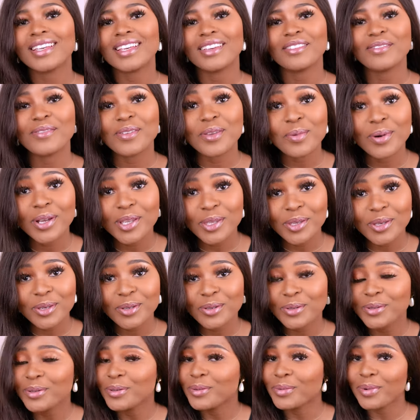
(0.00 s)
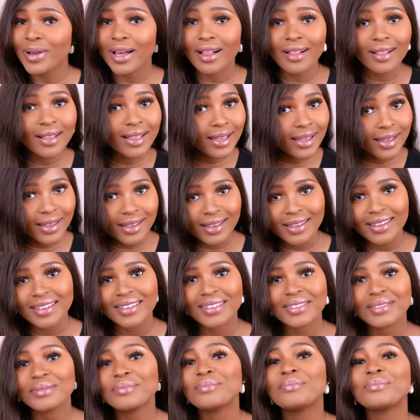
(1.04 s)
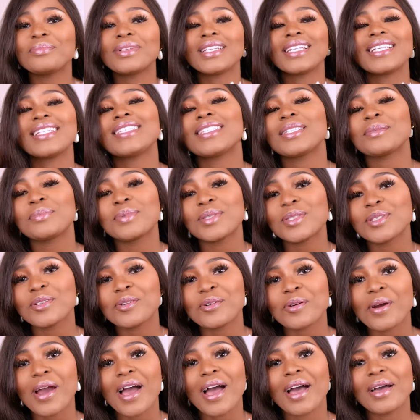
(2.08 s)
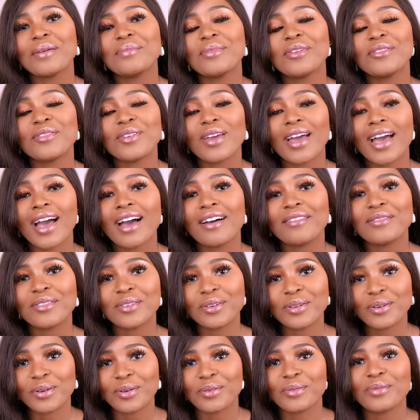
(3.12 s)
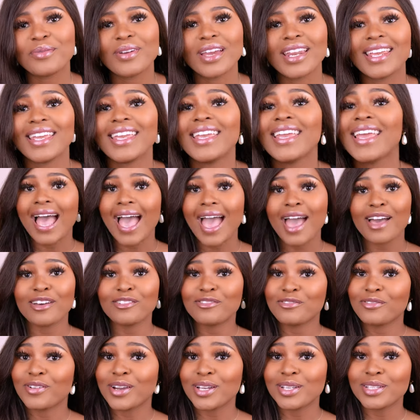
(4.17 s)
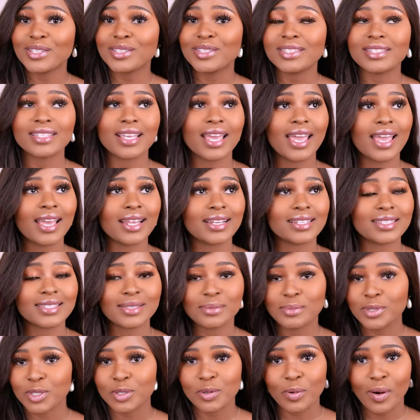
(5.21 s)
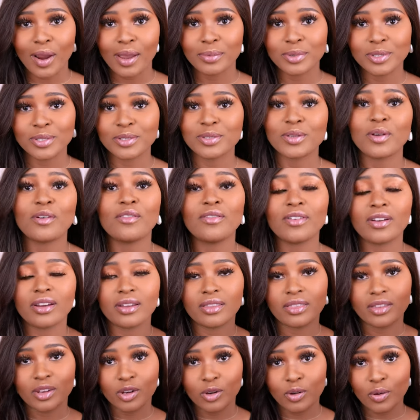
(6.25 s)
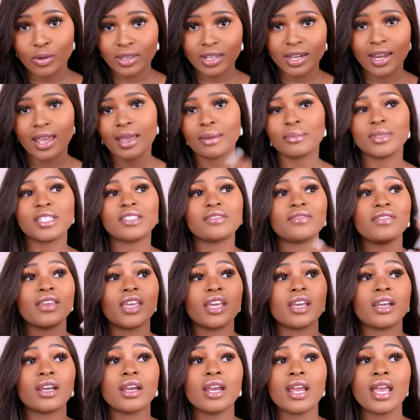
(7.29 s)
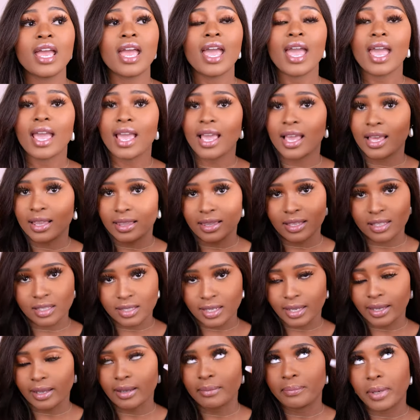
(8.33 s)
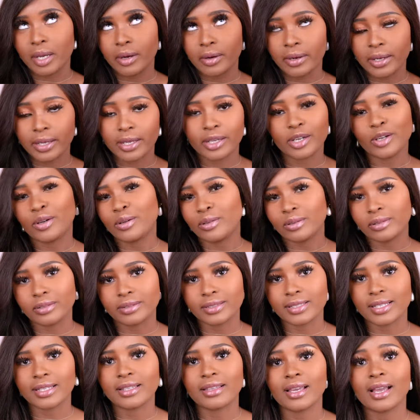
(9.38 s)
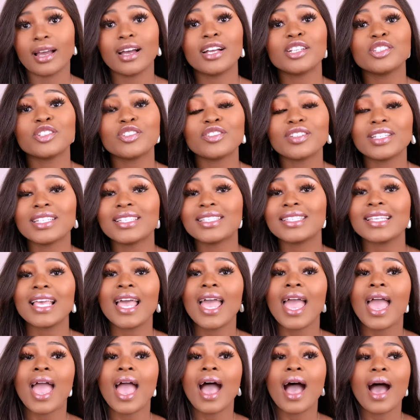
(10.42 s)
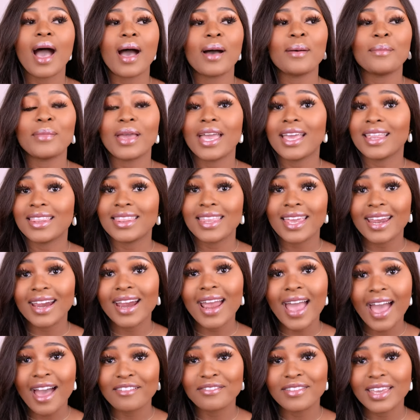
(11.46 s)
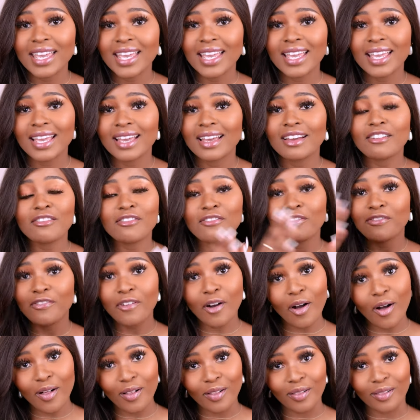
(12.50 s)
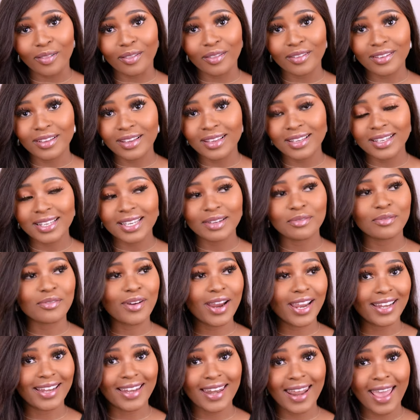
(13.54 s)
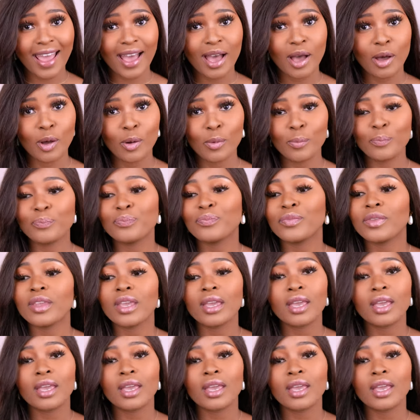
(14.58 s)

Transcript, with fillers: If you are new, welcome. Please subscribe if you have not already. I have friends and subscribers over in the Northern Hemisphere, and that's like America and all those other countries. Um, and they're having fall right now.